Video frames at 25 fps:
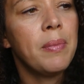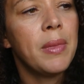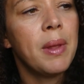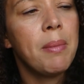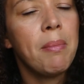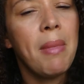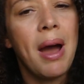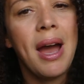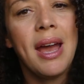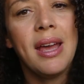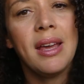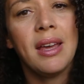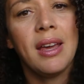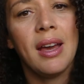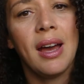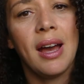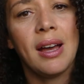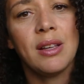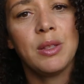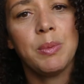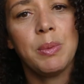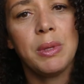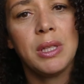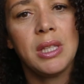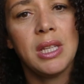Micah
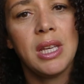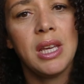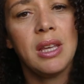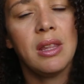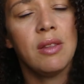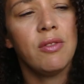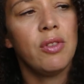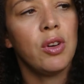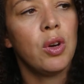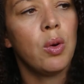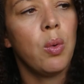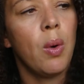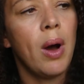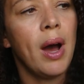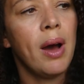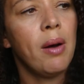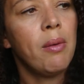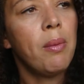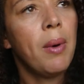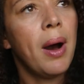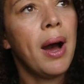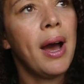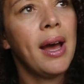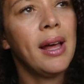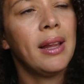has been teething for quite
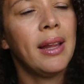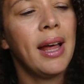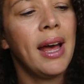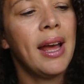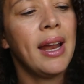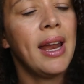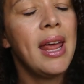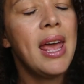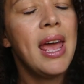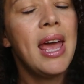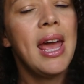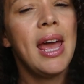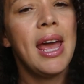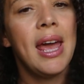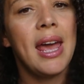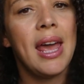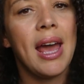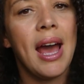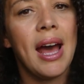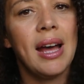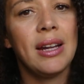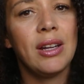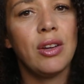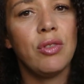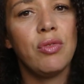a while, and he
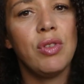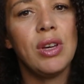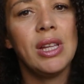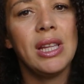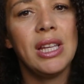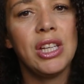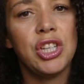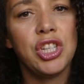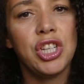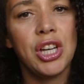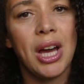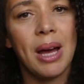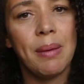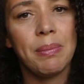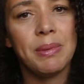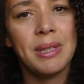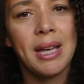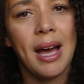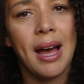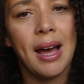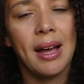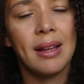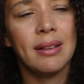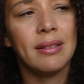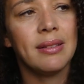had a really chapped
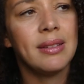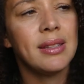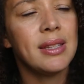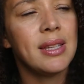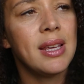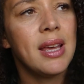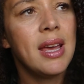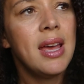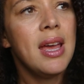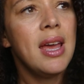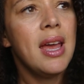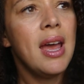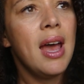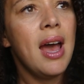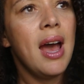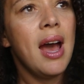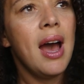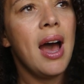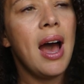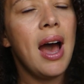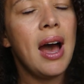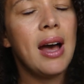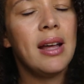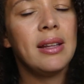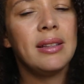hand,
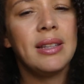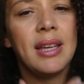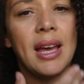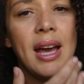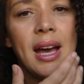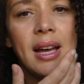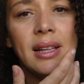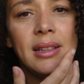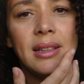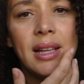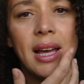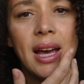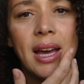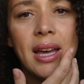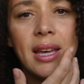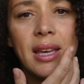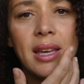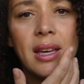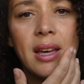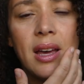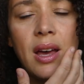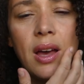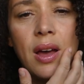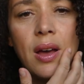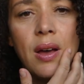and he had
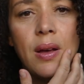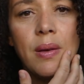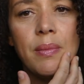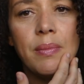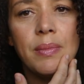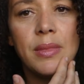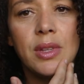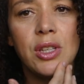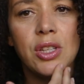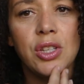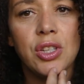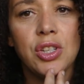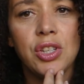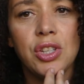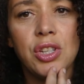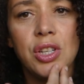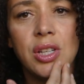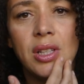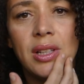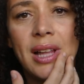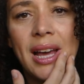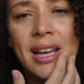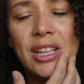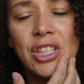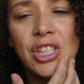
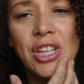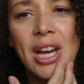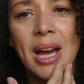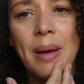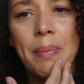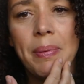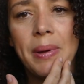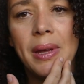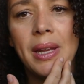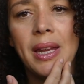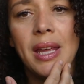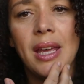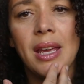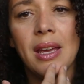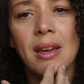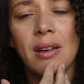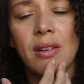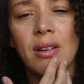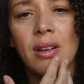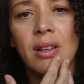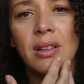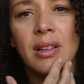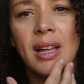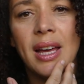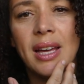like chapping
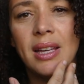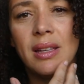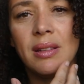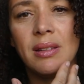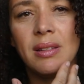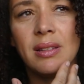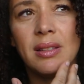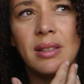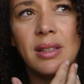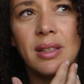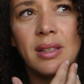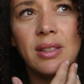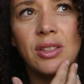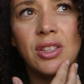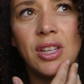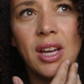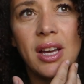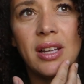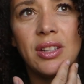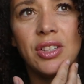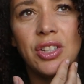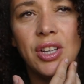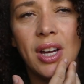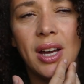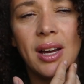here,
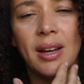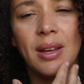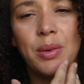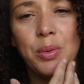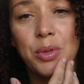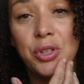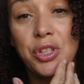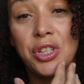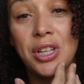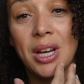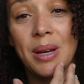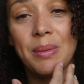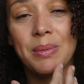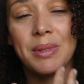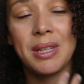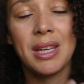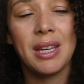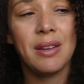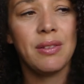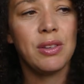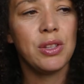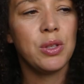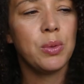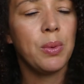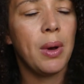it was chapped
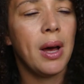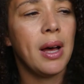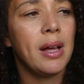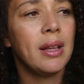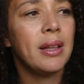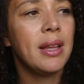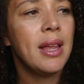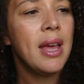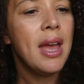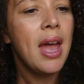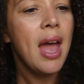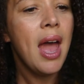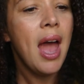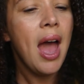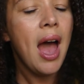here as well.